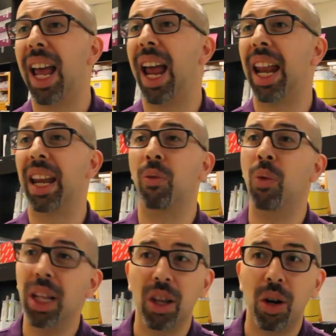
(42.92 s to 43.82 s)
and
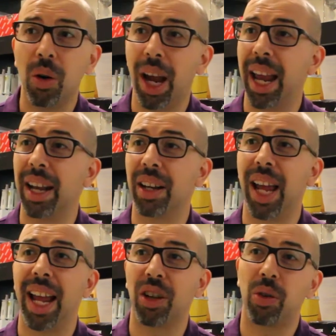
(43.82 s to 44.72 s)
willow
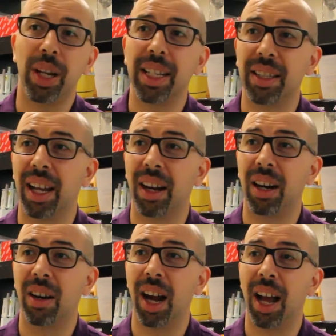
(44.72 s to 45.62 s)
and trees that are